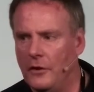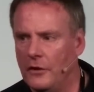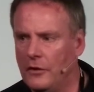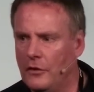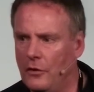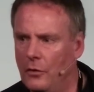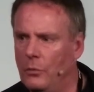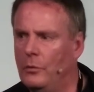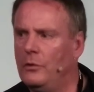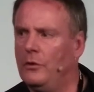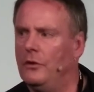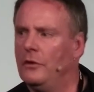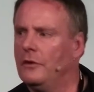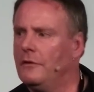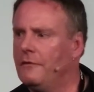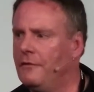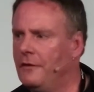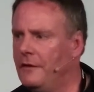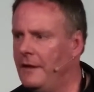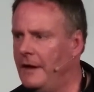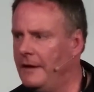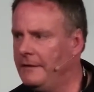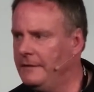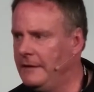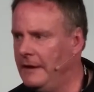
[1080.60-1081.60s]
Now go and look
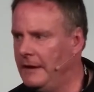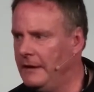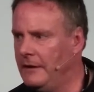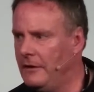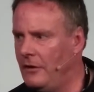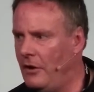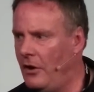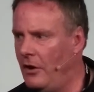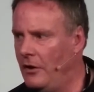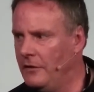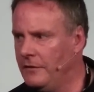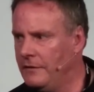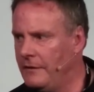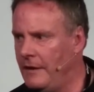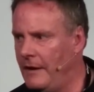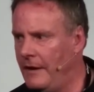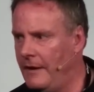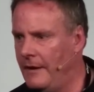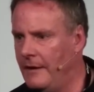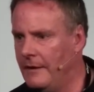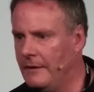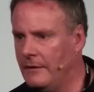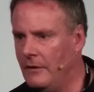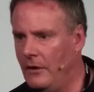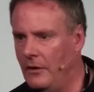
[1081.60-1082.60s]
for that data out
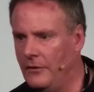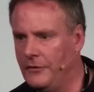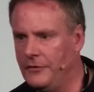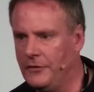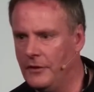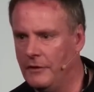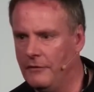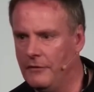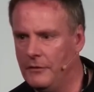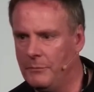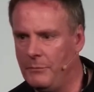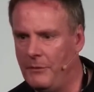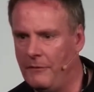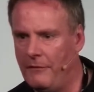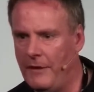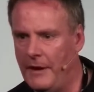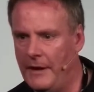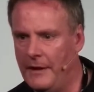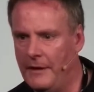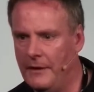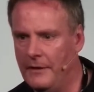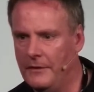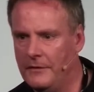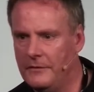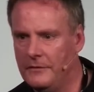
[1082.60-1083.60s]
there on service
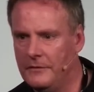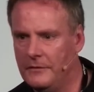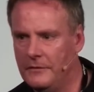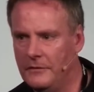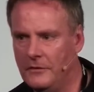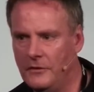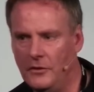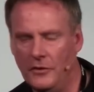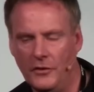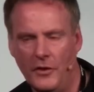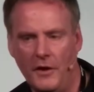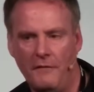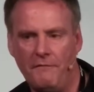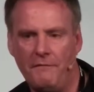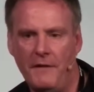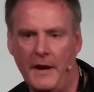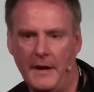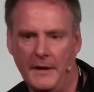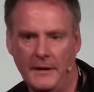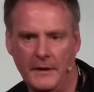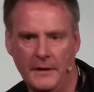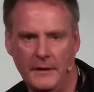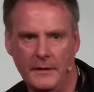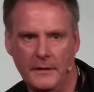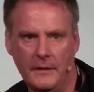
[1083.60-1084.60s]
providers. You'll not
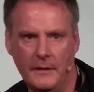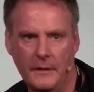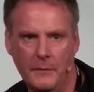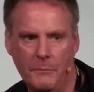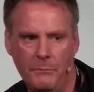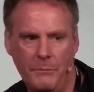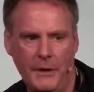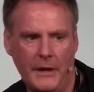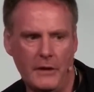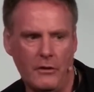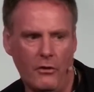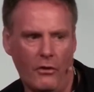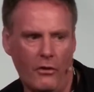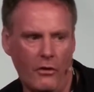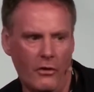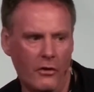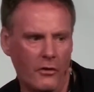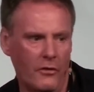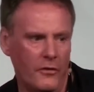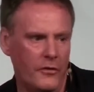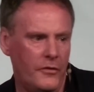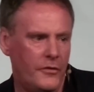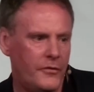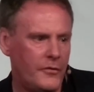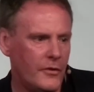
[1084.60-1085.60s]
find it.
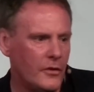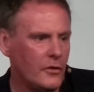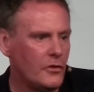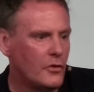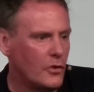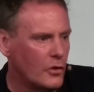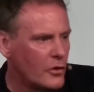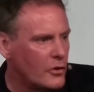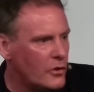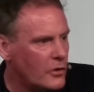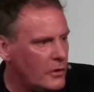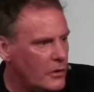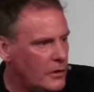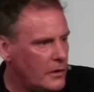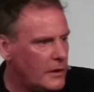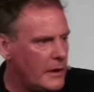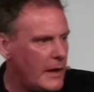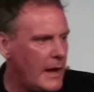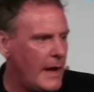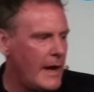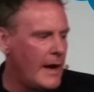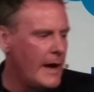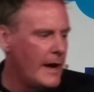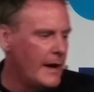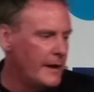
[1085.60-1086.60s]
Because Google
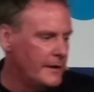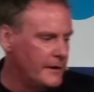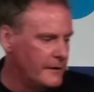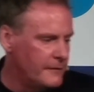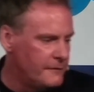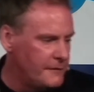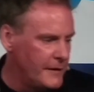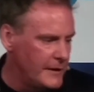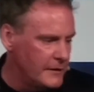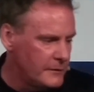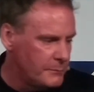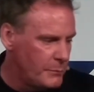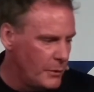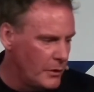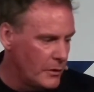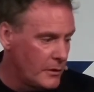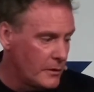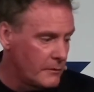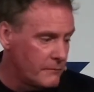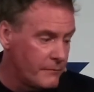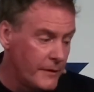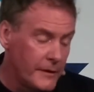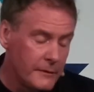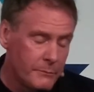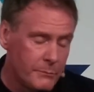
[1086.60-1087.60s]
and
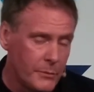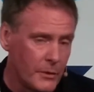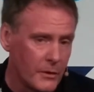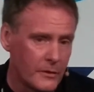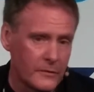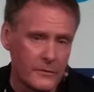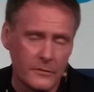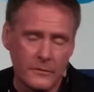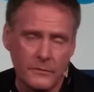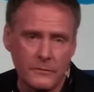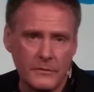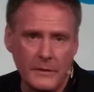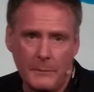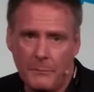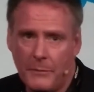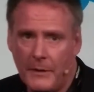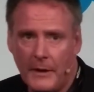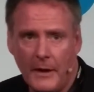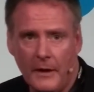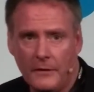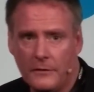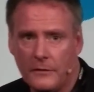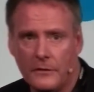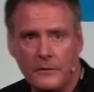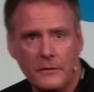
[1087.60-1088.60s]
Facebook's
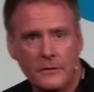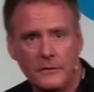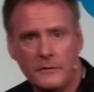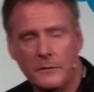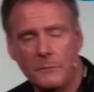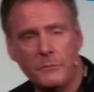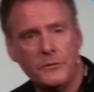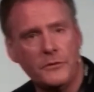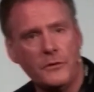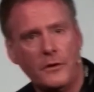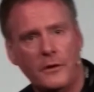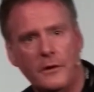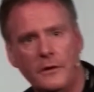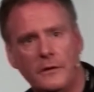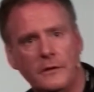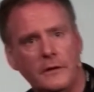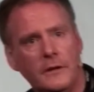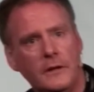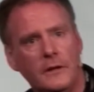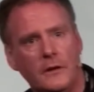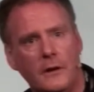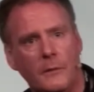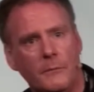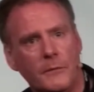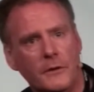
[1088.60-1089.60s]
CPAs are just absurd in
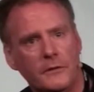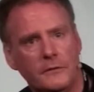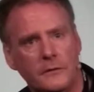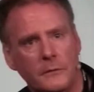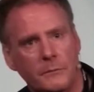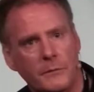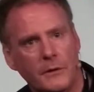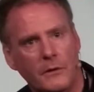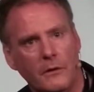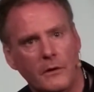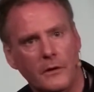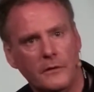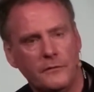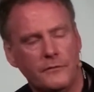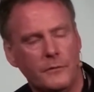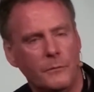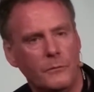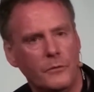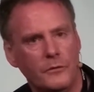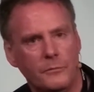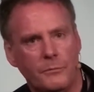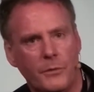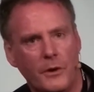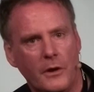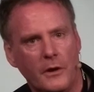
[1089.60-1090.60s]
e-commerce, to be honest, for
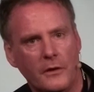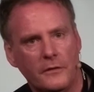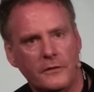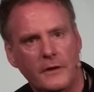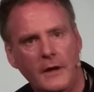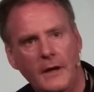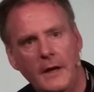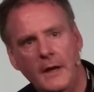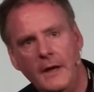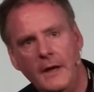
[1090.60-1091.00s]
most products.